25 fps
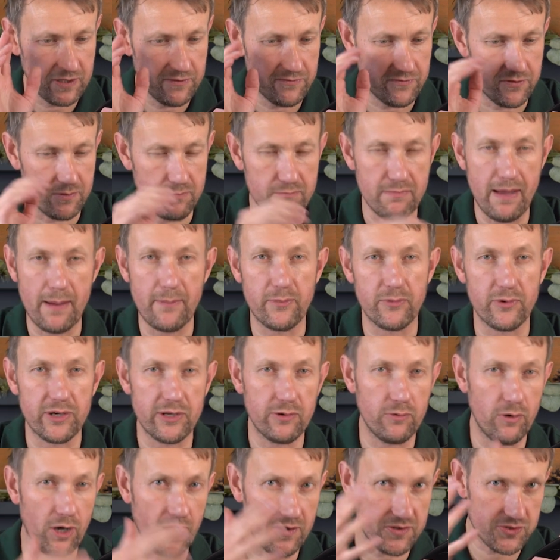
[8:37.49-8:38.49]
from memory
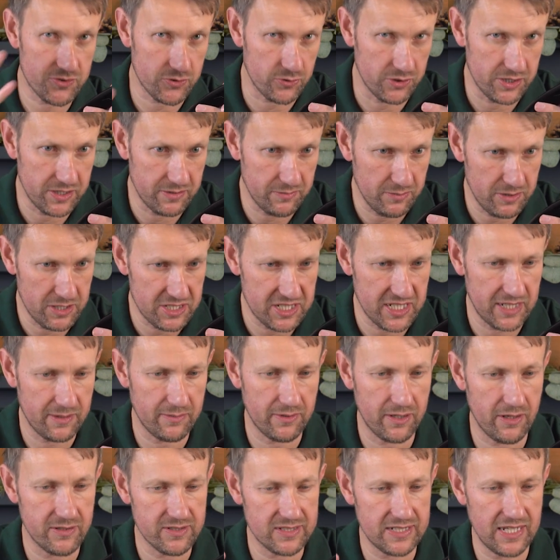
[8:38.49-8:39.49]
what I saw in the museum
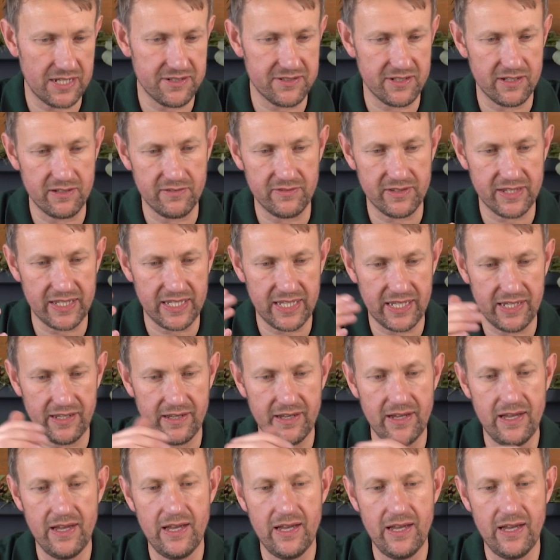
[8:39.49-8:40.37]
when I was last over there.